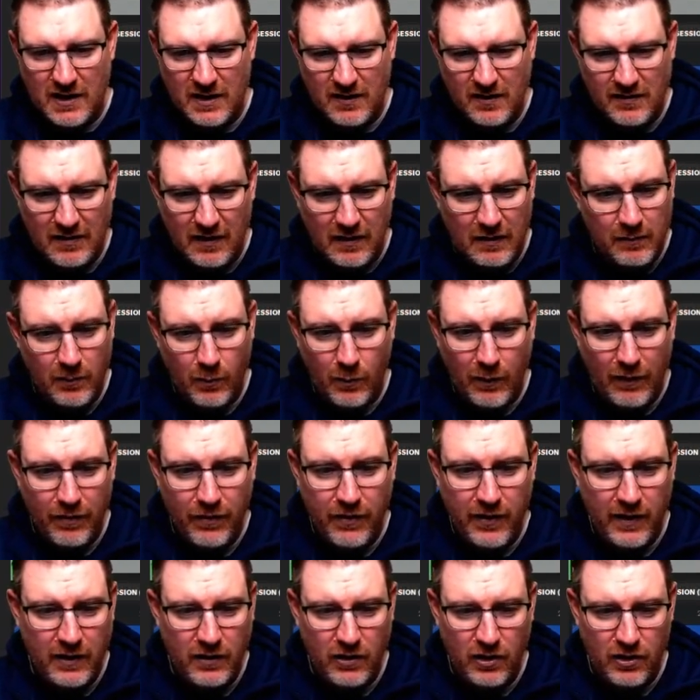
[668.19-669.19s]
It doesn't have to be one
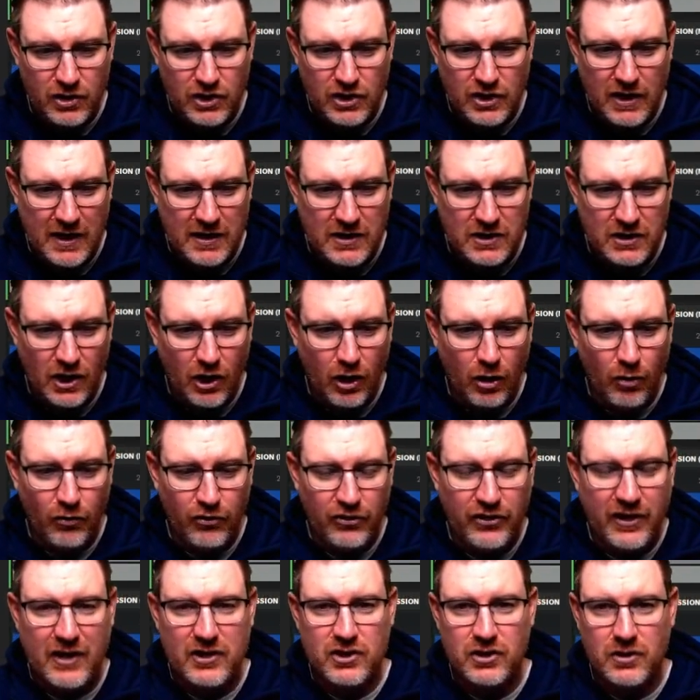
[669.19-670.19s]
thing. You could change the whole
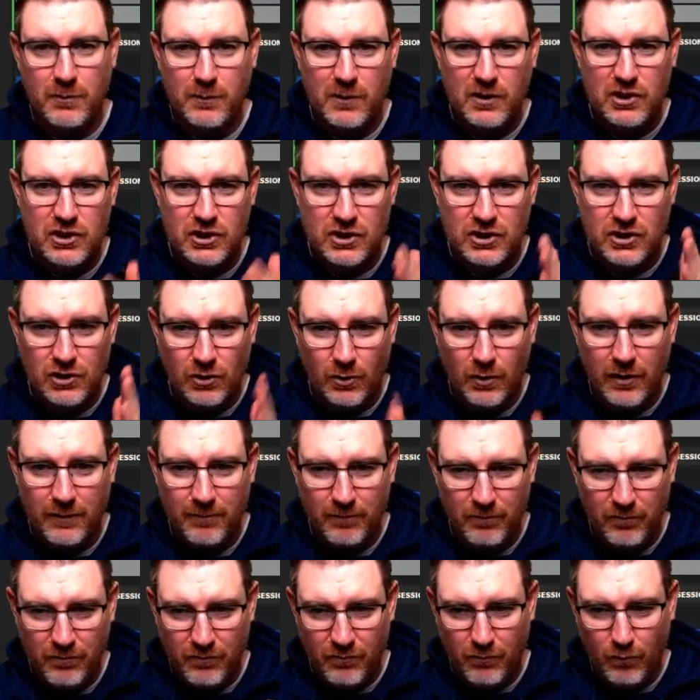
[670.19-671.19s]
session, but just do it
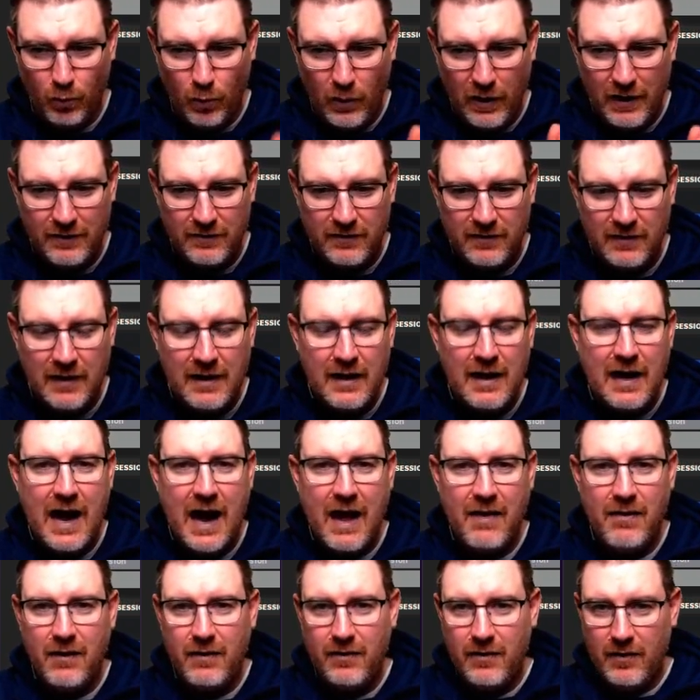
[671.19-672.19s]
once,
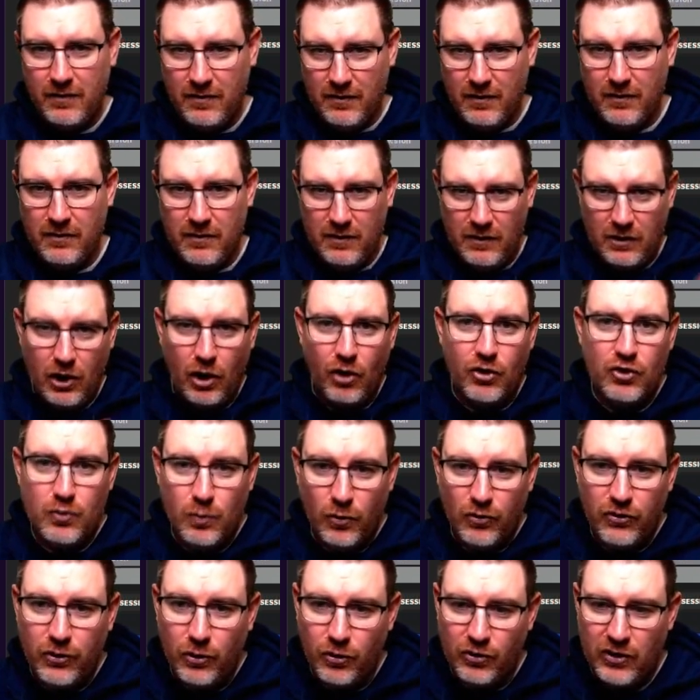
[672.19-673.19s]
and then the coach
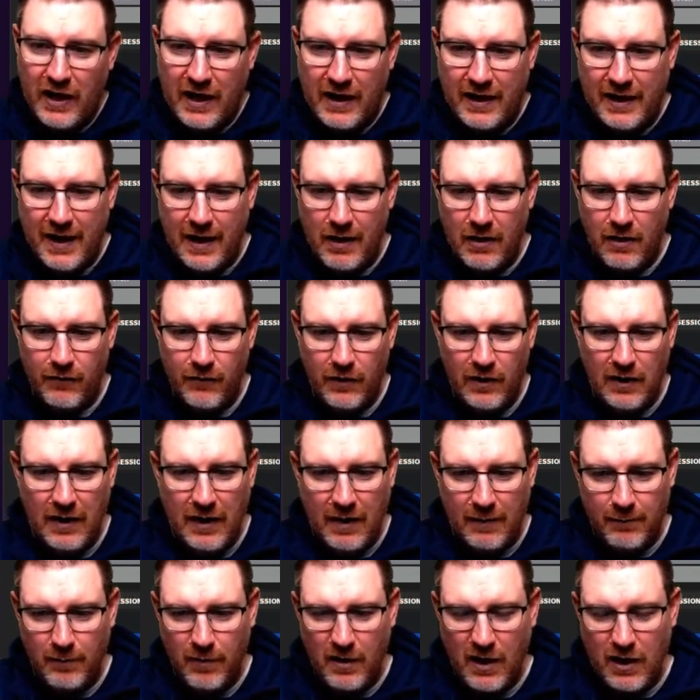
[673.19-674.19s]
will still take care of it,
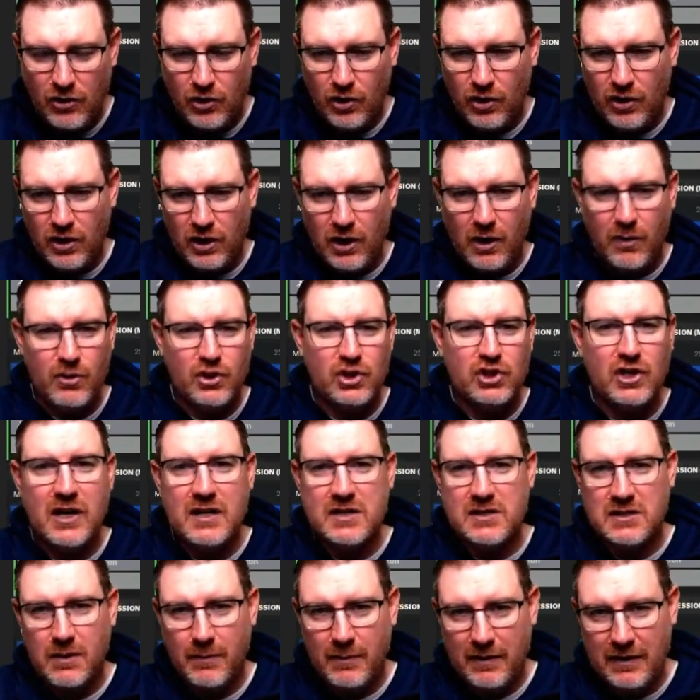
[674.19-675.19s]
and you can go and
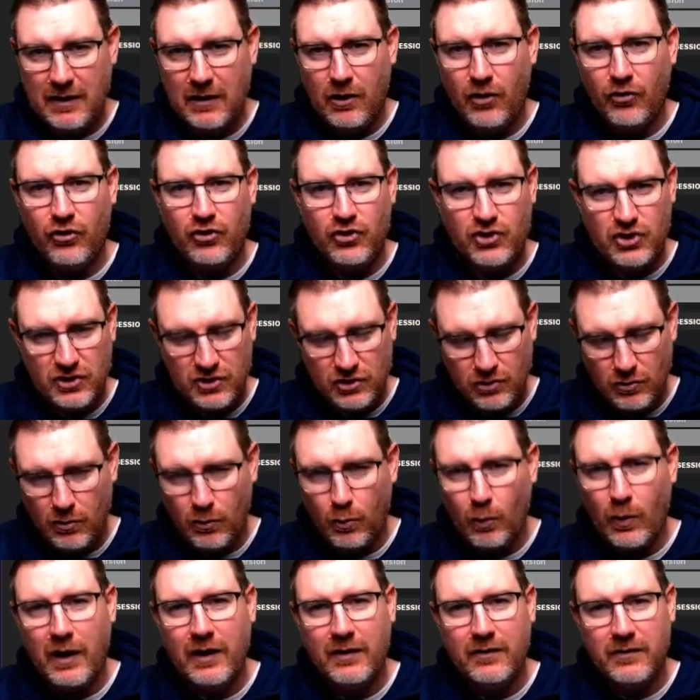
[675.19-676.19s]
change something else, just do
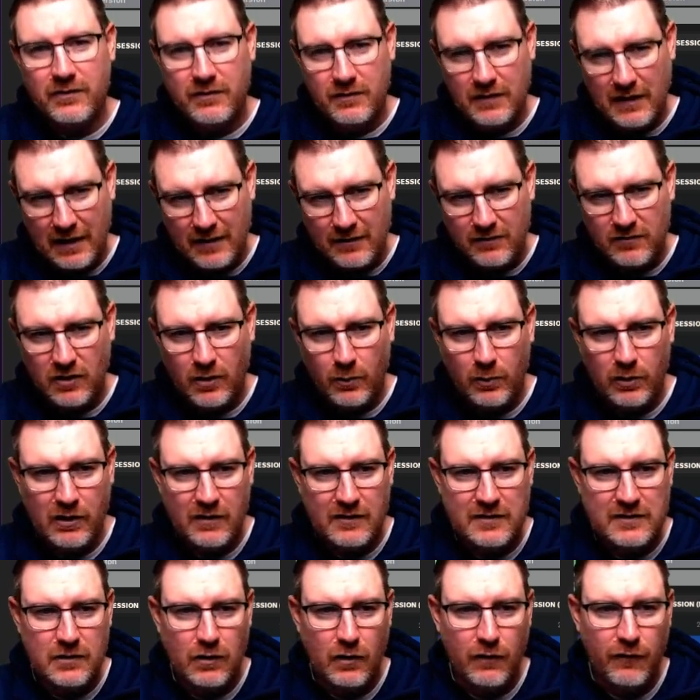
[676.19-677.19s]
it once, and so on
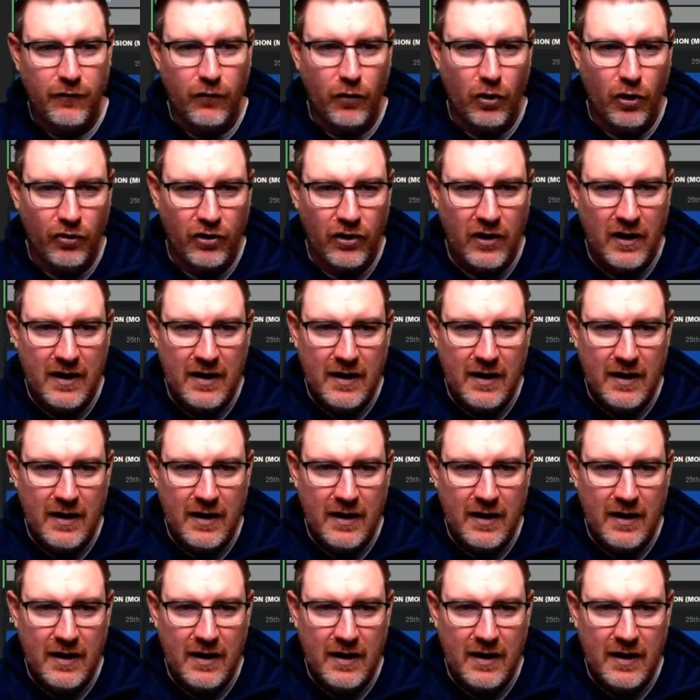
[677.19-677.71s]
and so forth.